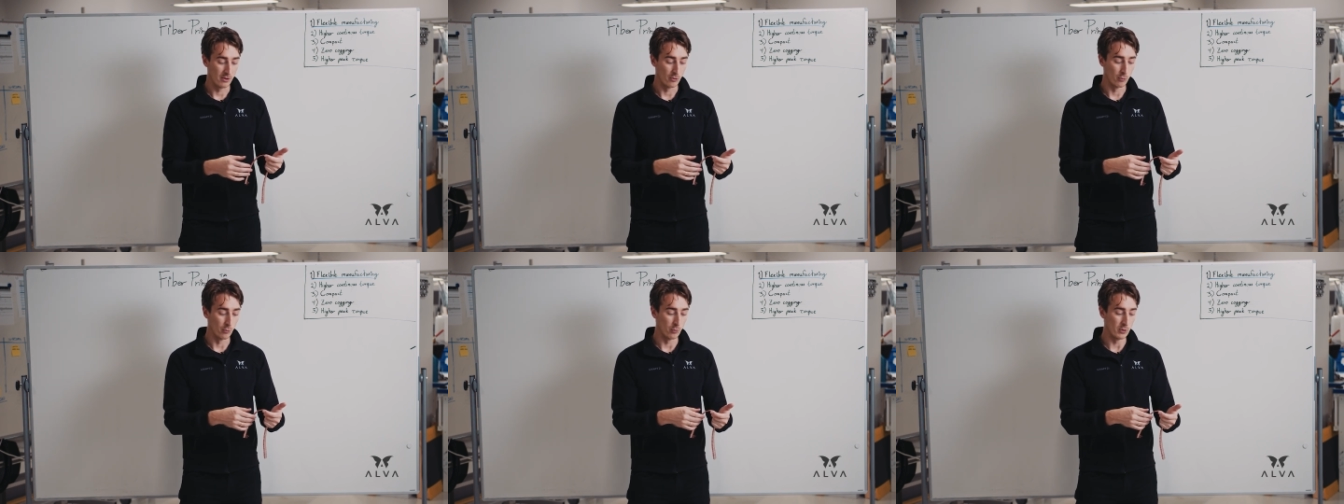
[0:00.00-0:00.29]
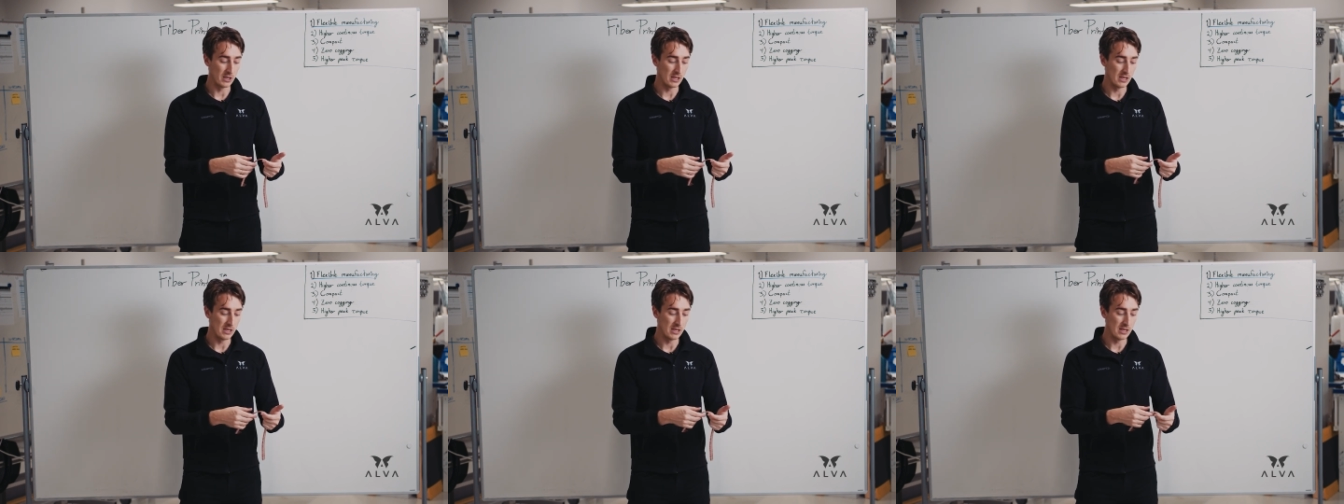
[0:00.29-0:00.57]

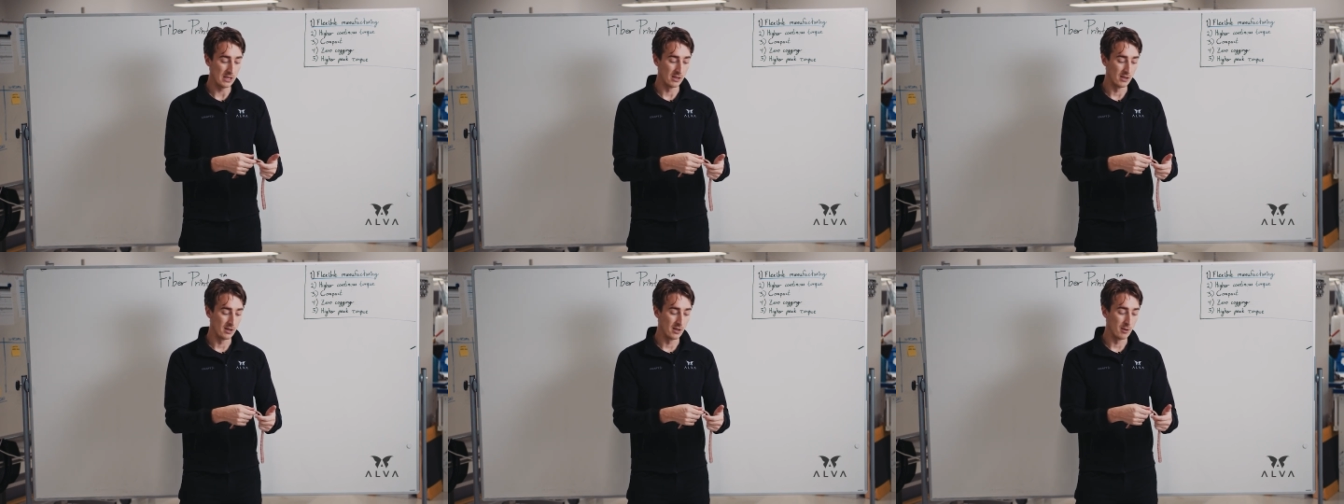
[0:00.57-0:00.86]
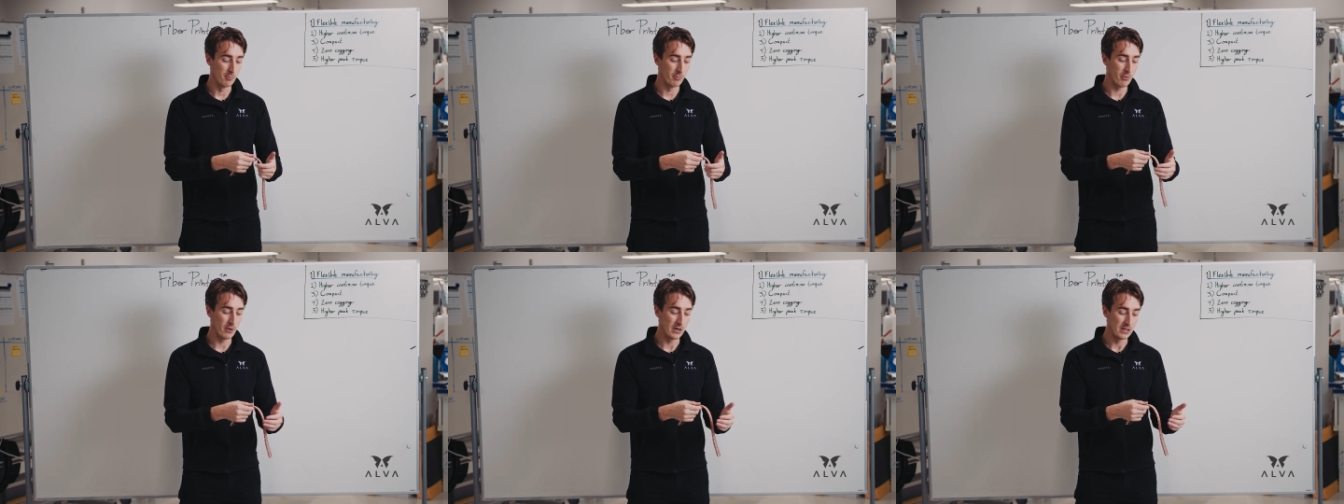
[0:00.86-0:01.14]
We
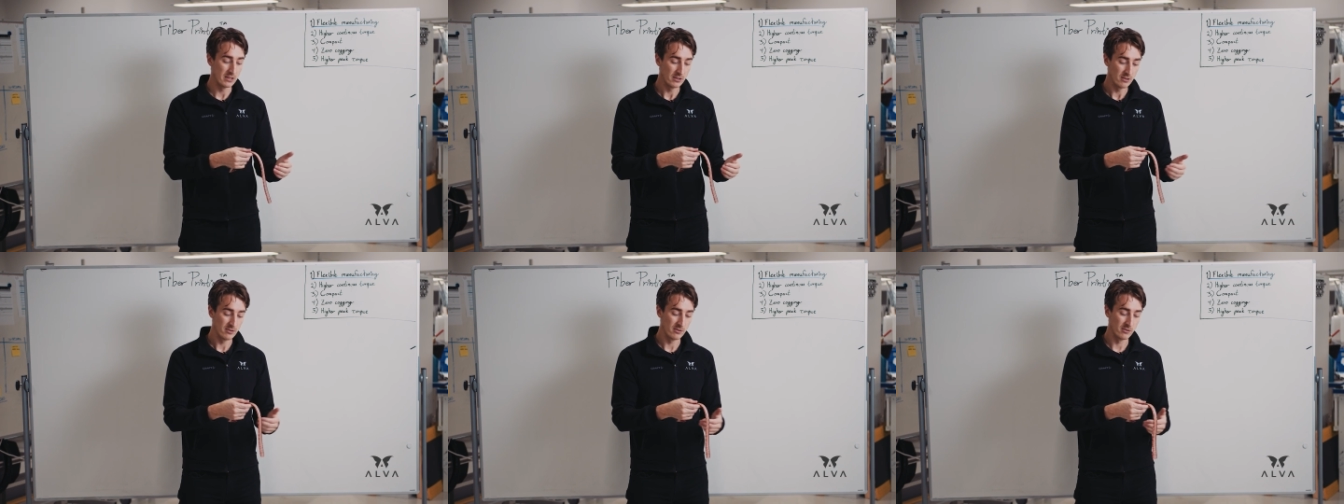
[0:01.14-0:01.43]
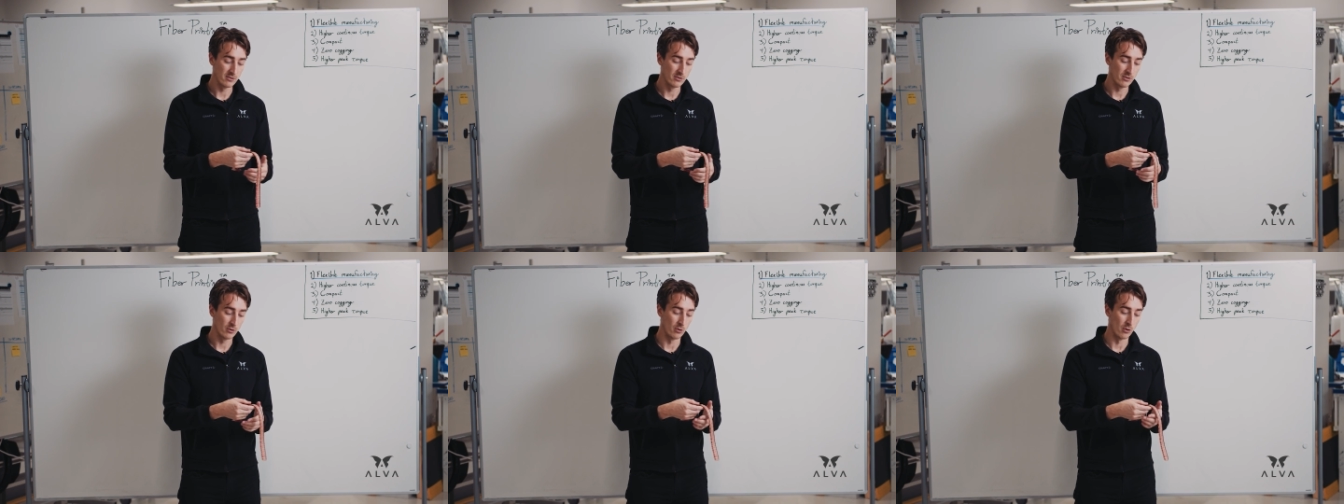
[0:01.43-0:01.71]

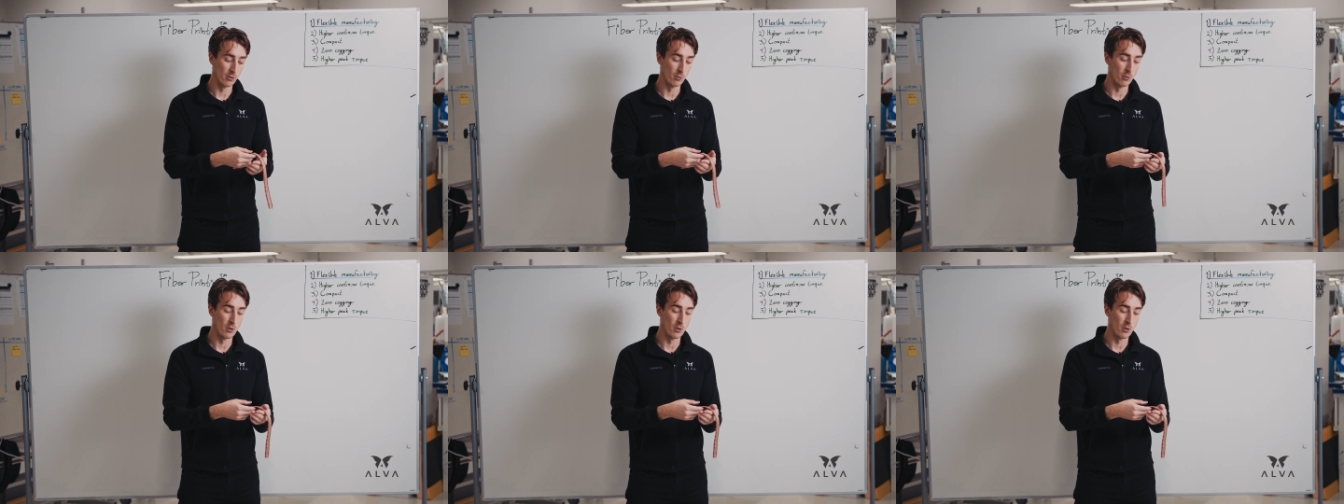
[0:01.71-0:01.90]
print or